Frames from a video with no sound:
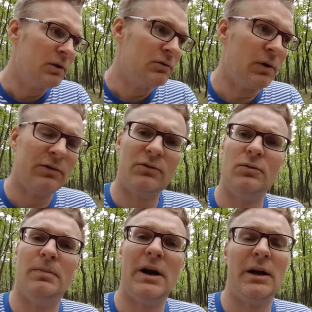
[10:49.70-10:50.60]
trust
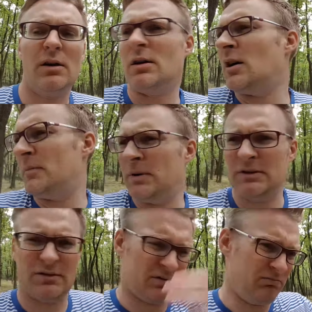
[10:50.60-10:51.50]
to buy a car,
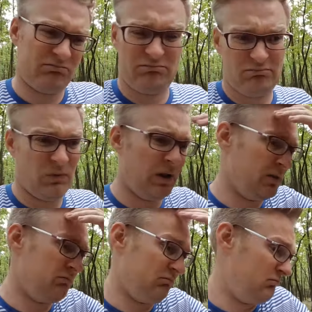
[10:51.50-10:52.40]
but
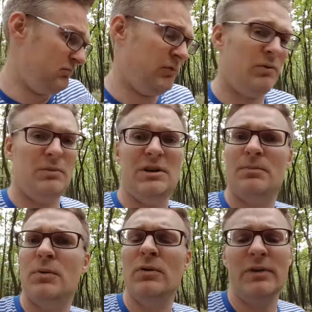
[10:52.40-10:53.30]
well, for me it's
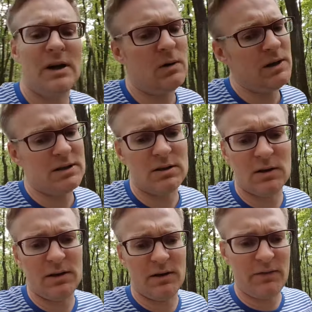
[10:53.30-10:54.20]
proven now that's
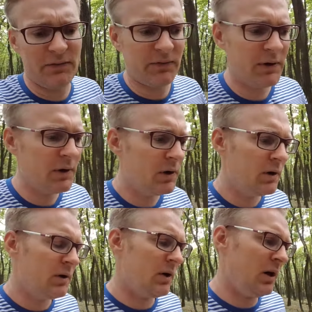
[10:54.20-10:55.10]
not enough.
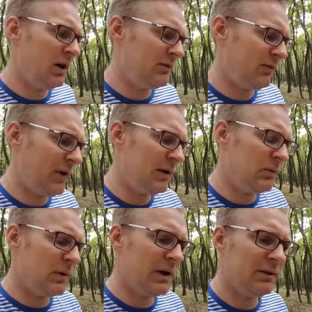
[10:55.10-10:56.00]
It's very
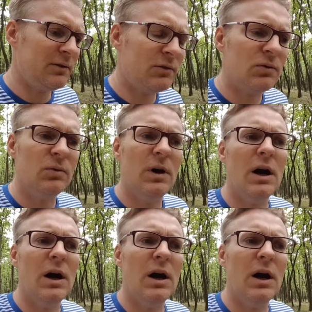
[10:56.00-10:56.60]
wise to